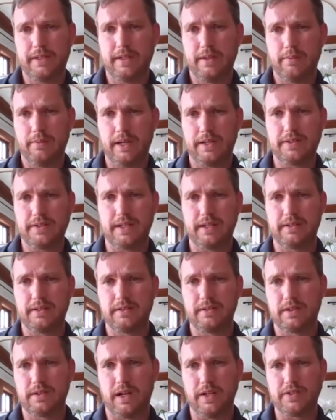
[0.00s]
And when I say
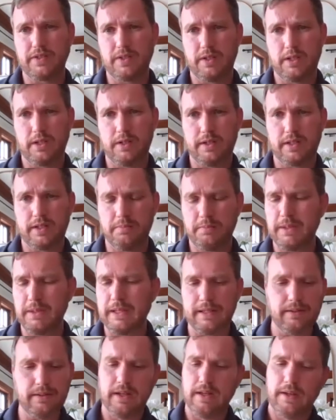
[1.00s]
cost center, it can
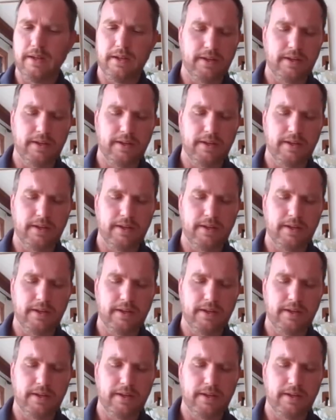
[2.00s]
be